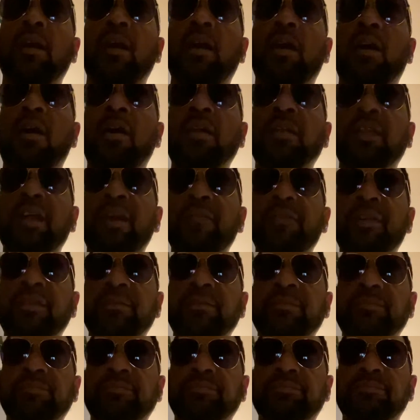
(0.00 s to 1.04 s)
All of it
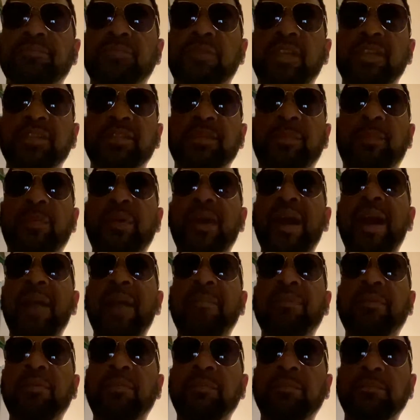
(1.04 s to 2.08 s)
is a
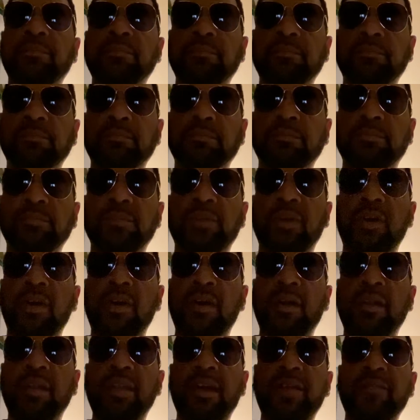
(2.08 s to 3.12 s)
problem.
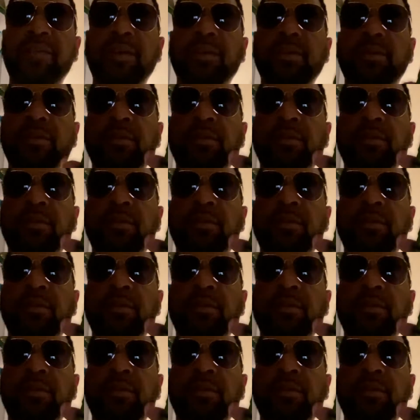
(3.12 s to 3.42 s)
All of it.